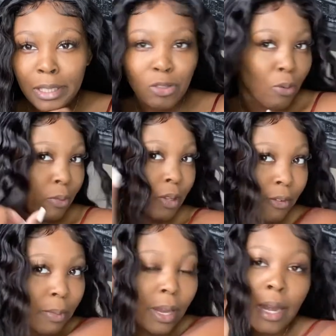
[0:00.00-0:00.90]
so I'm
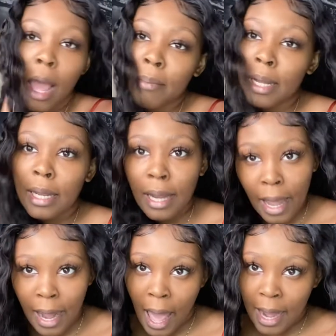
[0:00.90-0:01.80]
loving hair, and I'm
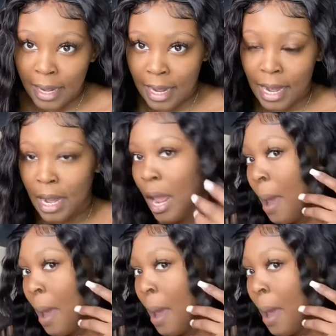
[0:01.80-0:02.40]
glad I did.